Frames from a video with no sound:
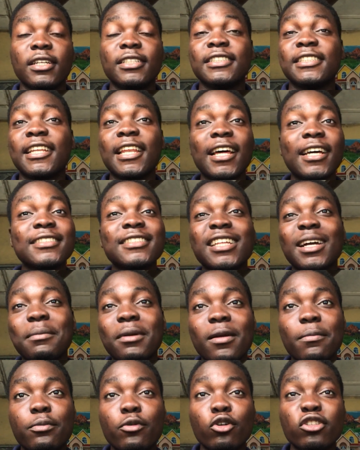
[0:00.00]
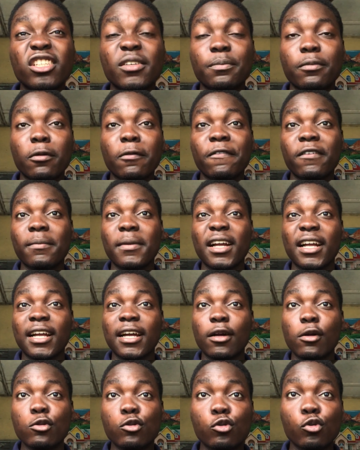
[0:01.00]
The last time I brought a prop firm
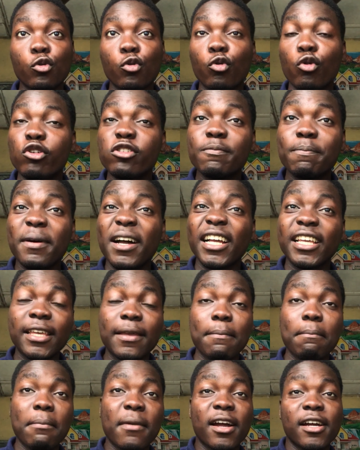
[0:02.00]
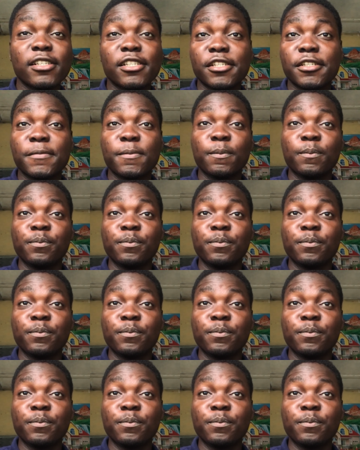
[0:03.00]
account was back in March.